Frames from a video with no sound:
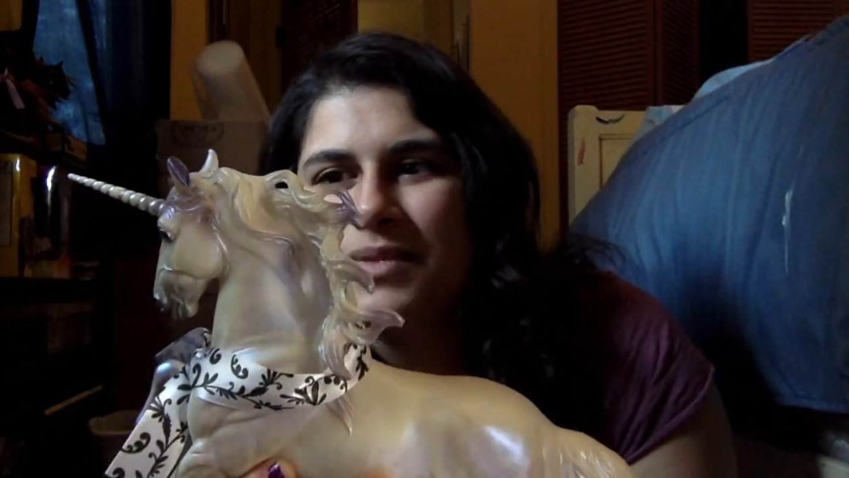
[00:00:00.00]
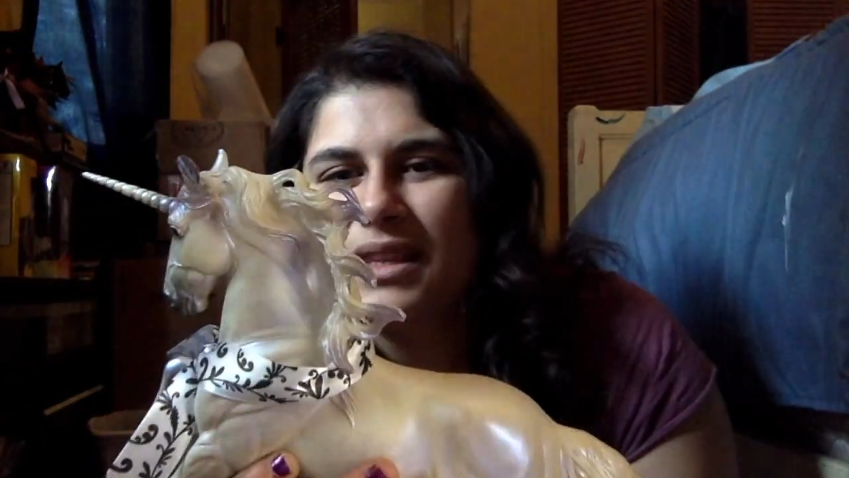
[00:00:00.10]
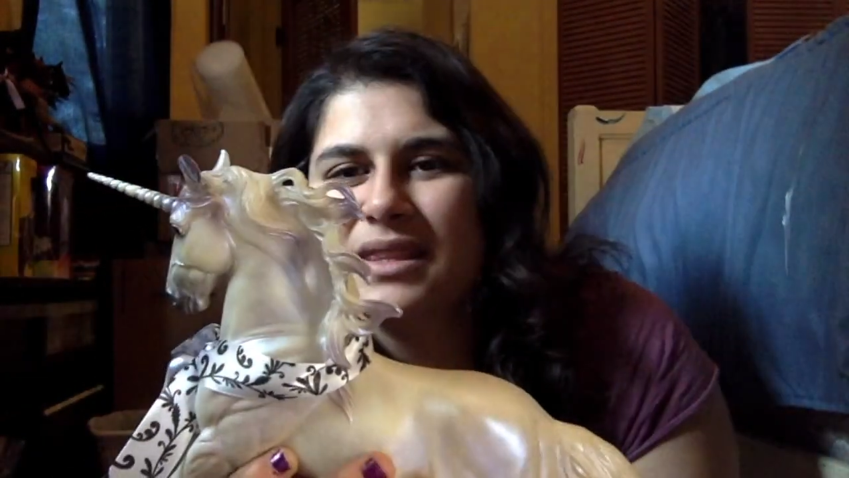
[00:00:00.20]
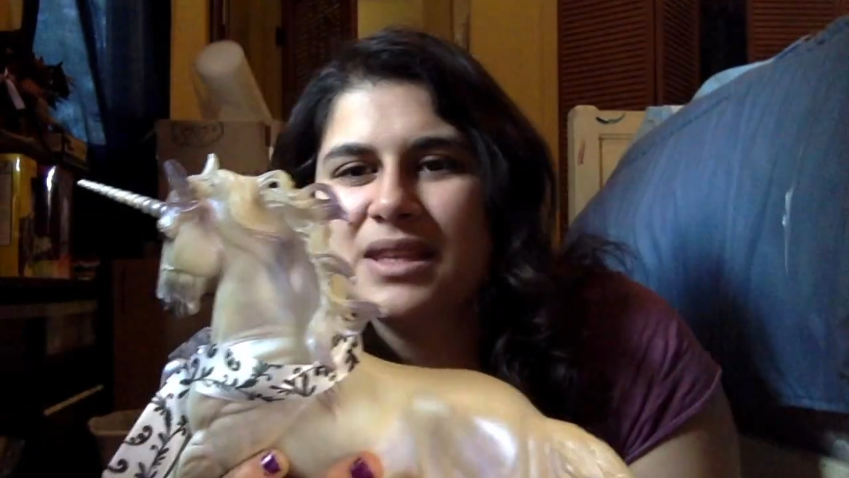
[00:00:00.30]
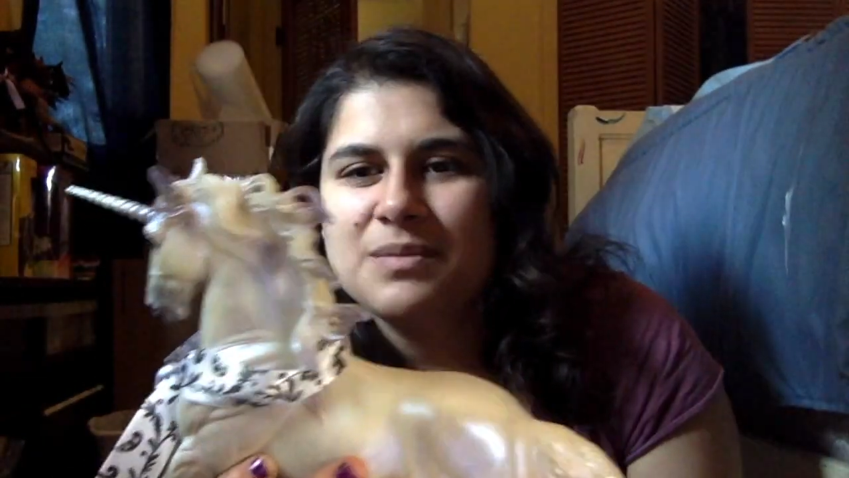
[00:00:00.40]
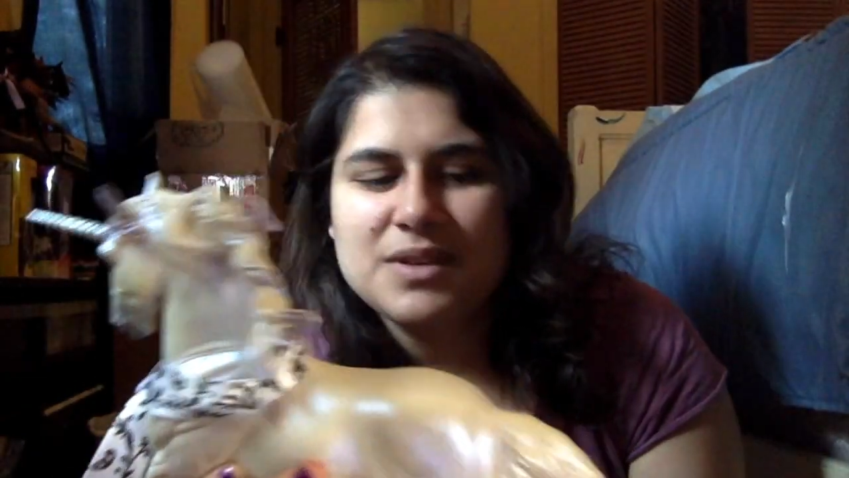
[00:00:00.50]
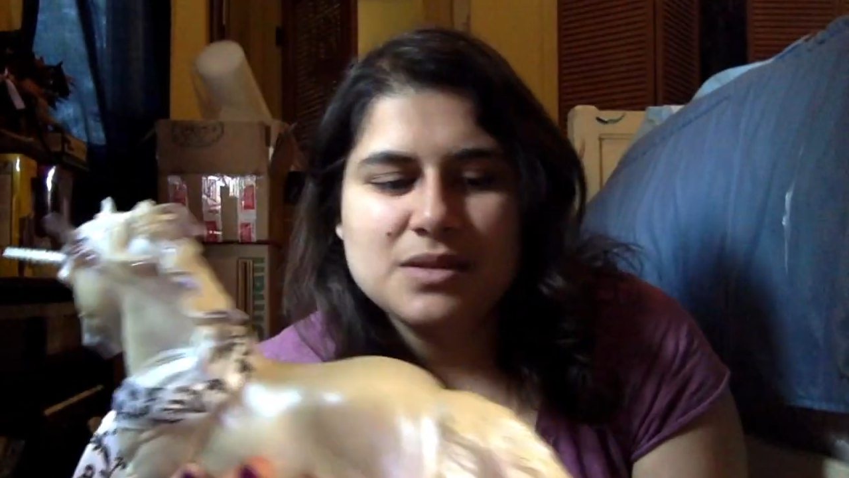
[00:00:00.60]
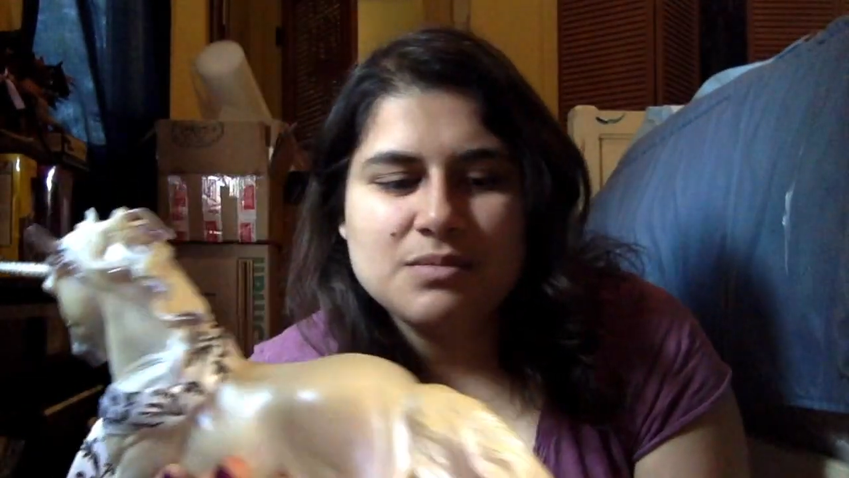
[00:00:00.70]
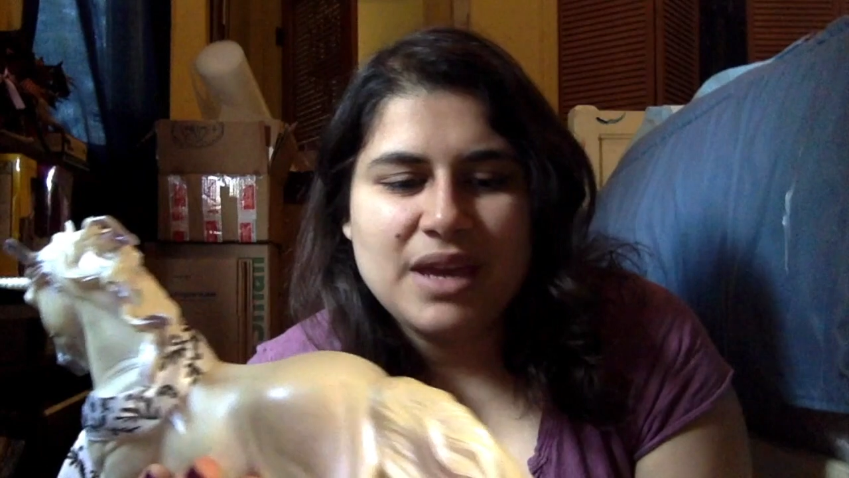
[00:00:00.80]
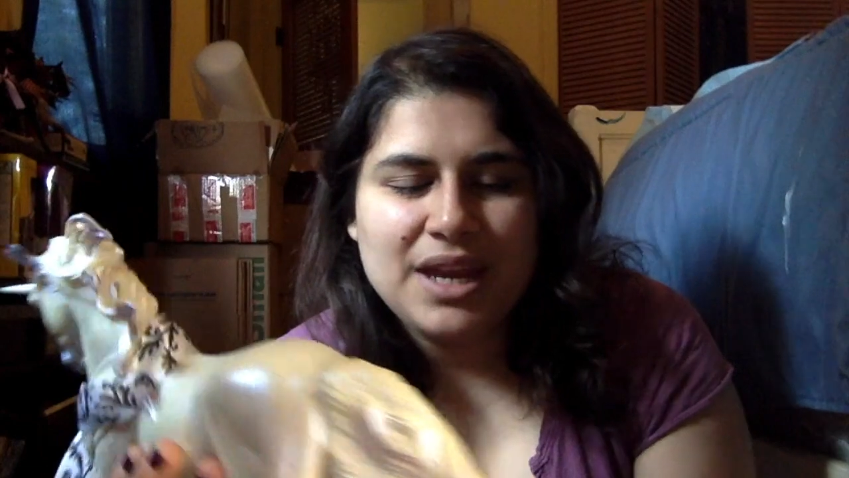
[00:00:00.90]
The tip of
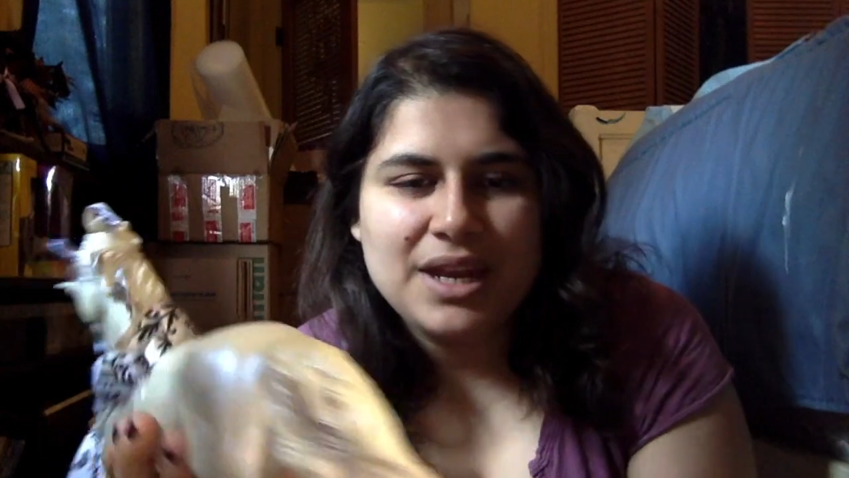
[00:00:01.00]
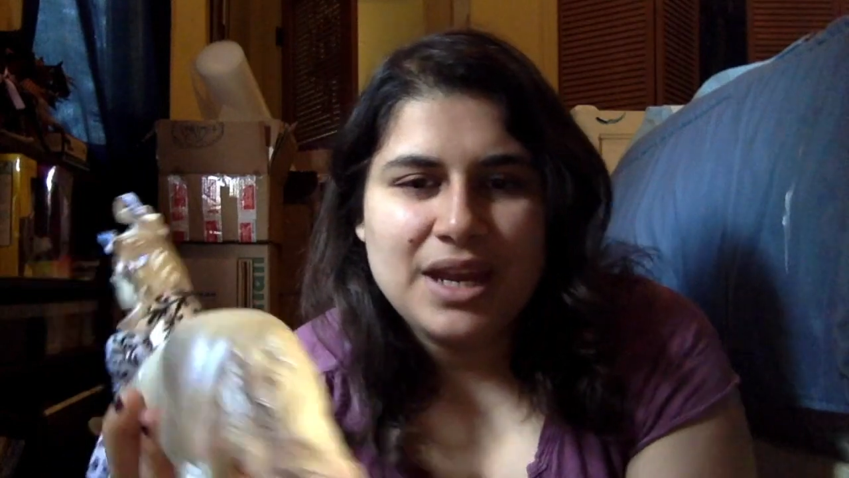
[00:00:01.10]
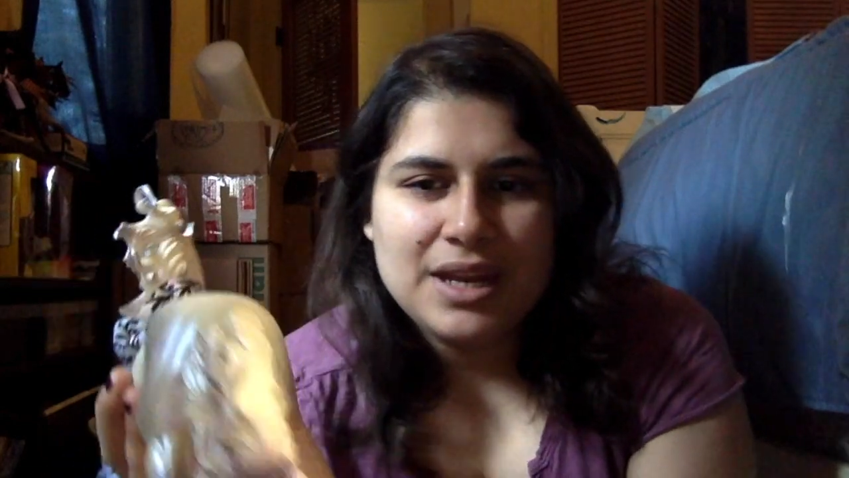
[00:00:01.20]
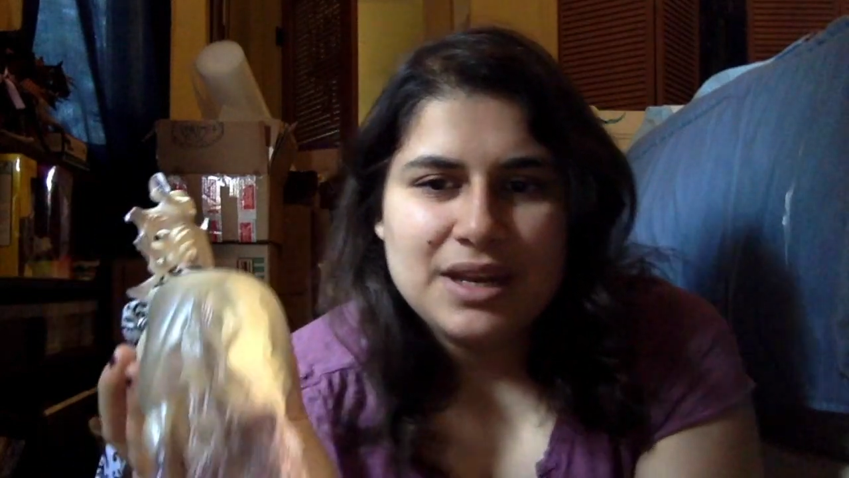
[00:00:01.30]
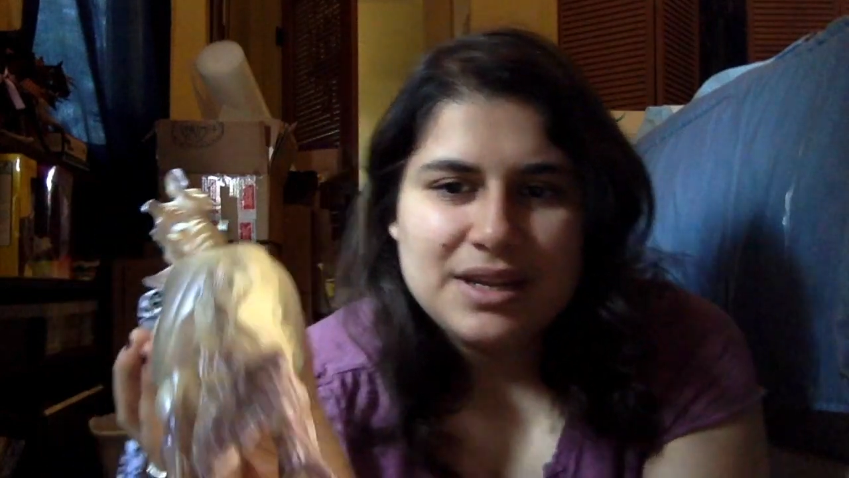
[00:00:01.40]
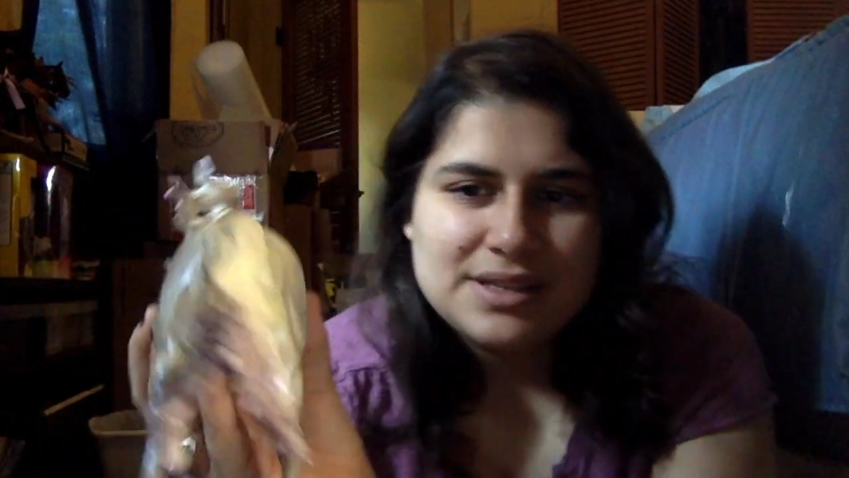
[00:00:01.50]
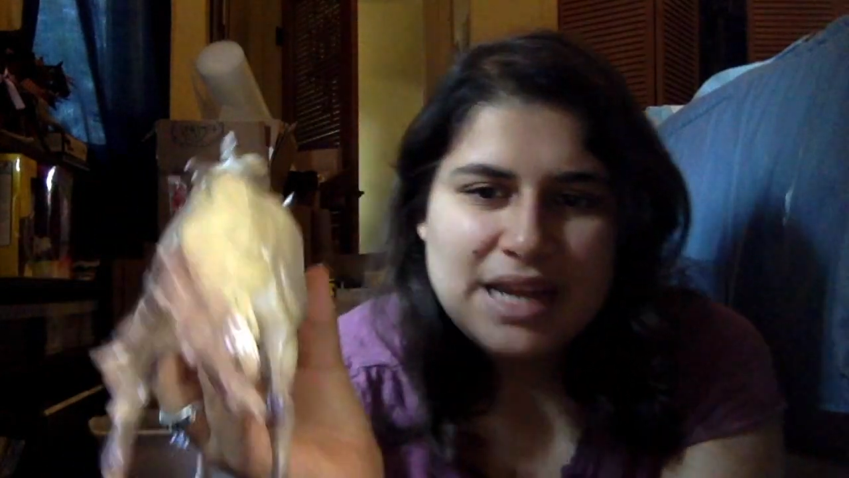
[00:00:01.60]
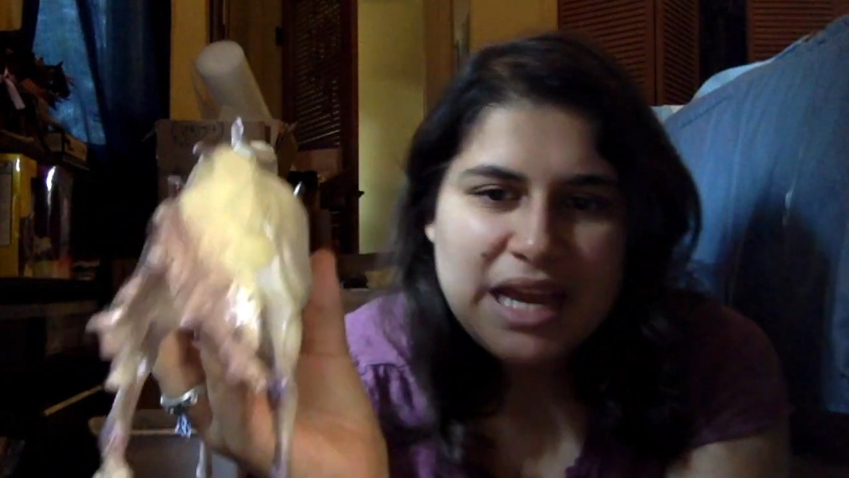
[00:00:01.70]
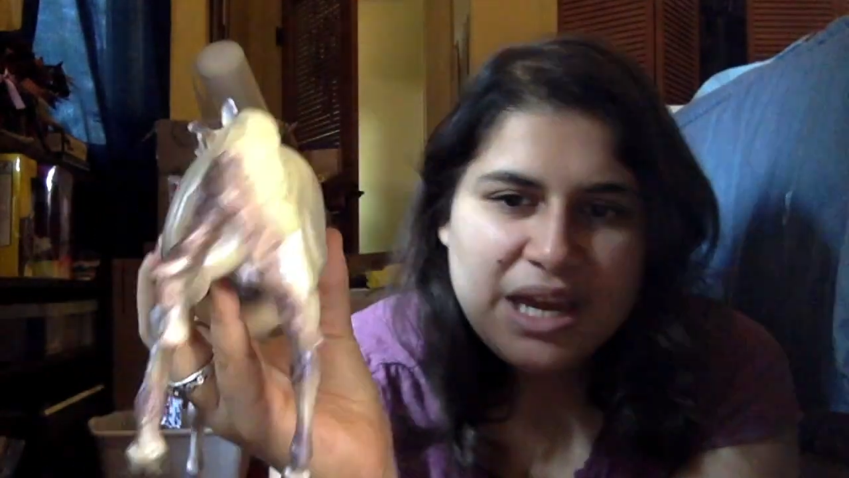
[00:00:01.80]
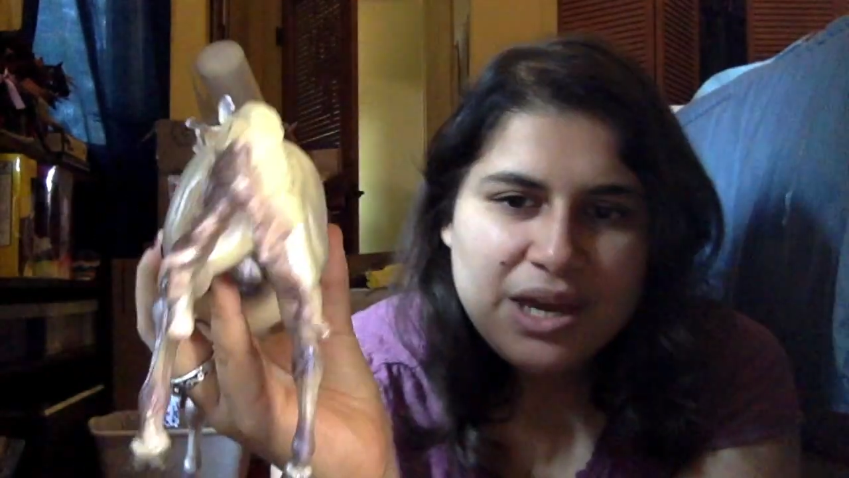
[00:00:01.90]
his mane and his
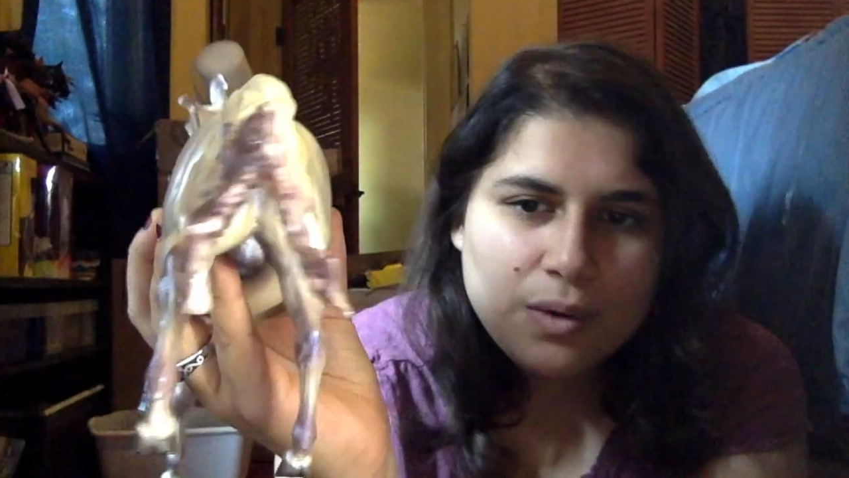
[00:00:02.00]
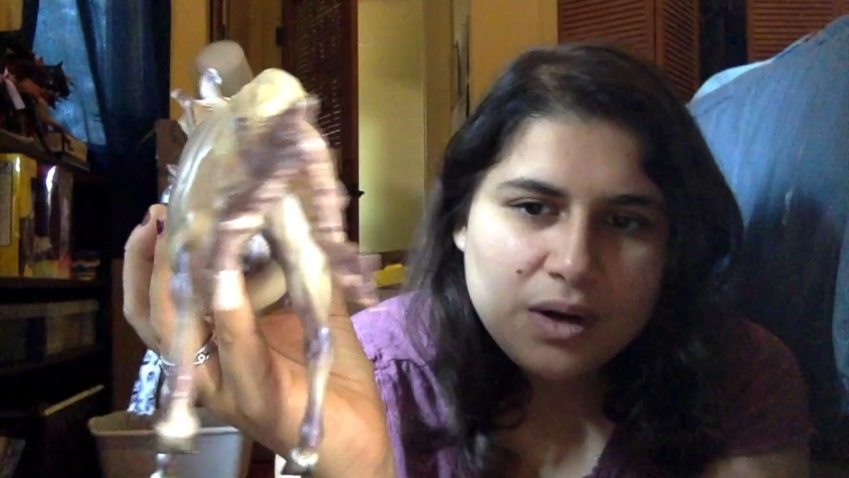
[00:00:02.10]
tail